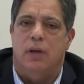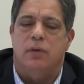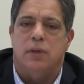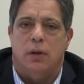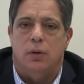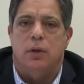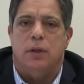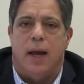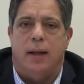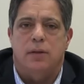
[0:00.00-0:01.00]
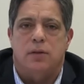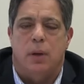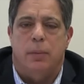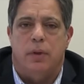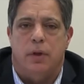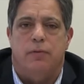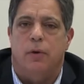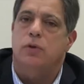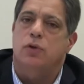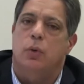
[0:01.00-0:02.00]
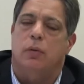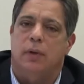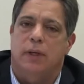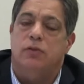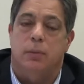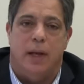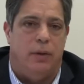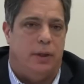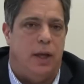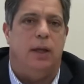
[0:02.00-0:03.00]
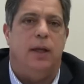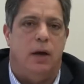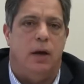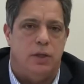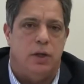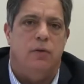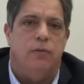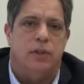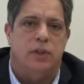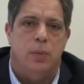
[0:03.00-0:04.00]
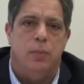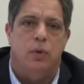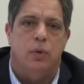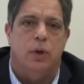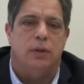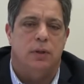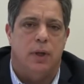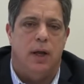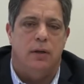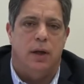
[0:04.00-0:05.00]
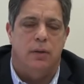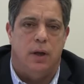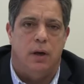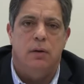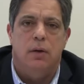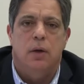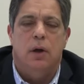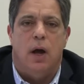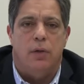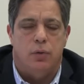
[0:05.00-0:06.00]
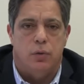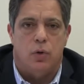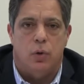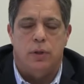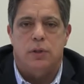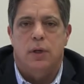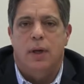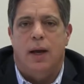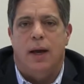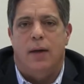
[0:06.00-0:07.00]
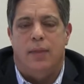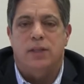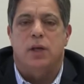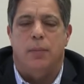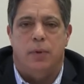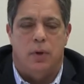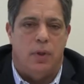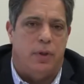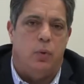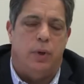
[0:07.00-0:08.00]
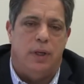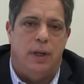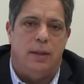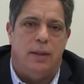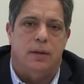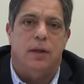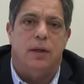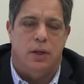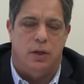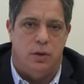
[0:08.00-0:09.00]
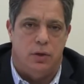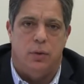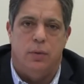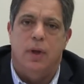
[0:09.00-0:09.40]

as I looked at some of the folks who were released from the Allegheny County Jail, for example, and the work that they had done there uh, through the courts, uh, that's something that I think we need to continue to do.